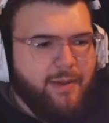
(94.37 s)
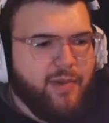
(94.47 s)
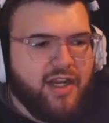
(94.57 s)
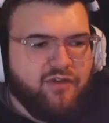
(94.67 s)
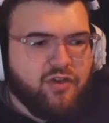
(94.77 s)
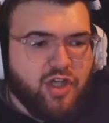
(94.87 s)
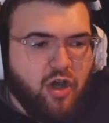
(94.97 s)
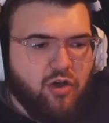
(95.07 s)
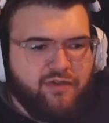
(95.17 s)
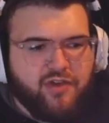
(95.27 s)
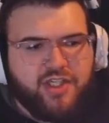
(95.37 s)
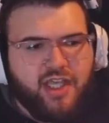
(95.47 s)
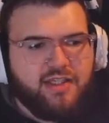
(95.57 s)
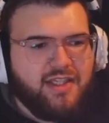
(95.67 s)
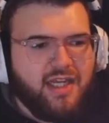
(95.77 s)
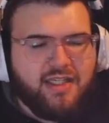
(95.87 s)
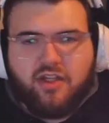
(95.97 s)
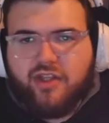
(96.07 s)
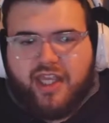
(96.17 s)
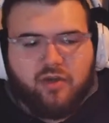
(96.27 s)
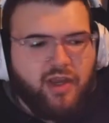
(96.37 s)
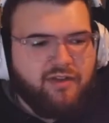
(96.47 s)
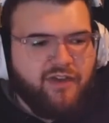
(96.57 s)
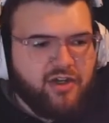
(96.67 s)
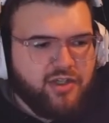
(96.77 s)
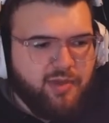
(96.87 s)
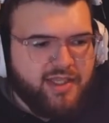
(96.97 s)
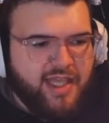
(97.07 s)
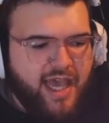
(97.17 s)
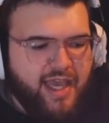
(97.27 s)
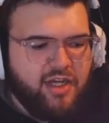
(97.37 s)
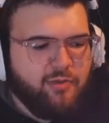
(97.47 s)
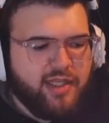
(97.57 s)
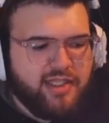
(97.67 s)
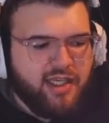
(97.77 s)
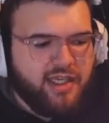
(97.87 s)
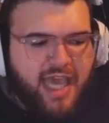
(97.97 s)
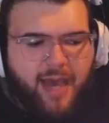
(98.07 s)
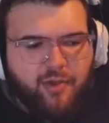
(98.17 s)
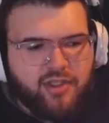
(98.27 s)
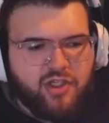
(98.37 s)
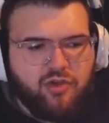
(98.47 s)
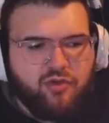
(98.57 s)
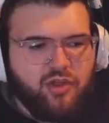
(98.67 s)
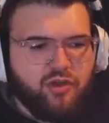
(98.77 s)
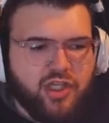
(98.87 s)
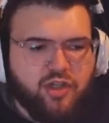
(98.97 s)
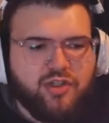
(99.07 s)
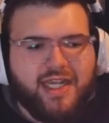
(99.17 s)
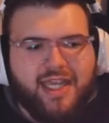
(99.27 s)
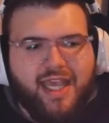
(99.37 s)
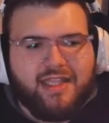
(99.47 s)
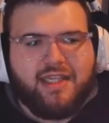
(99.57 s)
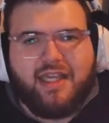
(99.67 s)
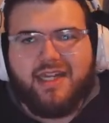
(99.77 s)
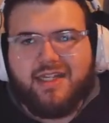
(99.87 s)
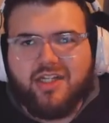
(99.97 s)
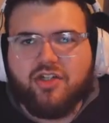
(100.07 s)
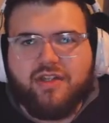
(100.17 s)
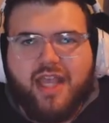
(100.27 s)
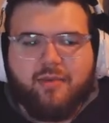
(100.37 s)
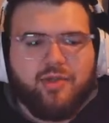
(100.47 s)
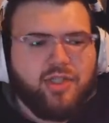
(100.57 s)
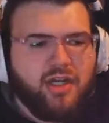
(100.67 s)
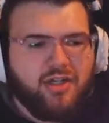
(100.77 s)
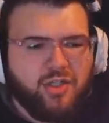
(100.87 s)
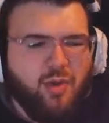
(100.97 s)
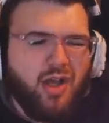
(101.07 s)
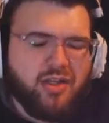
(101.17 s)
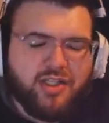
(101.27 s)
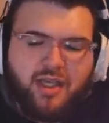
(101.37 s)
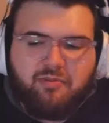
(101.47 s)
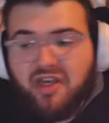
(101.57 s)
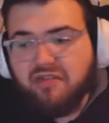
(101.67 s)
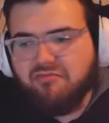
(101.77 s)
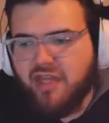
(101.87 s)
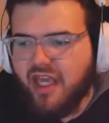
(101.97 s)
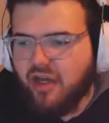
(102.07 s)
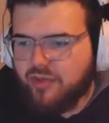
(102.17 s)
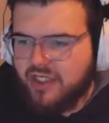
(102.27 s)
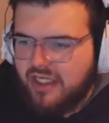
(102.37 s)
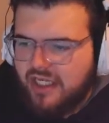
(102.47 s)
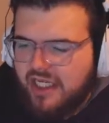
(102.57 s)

But if you don't, if you're standing still in a raid fight or something like that and you're about to get cap on 2, you could use it again to get additional damage there. Small little tip, but it helps.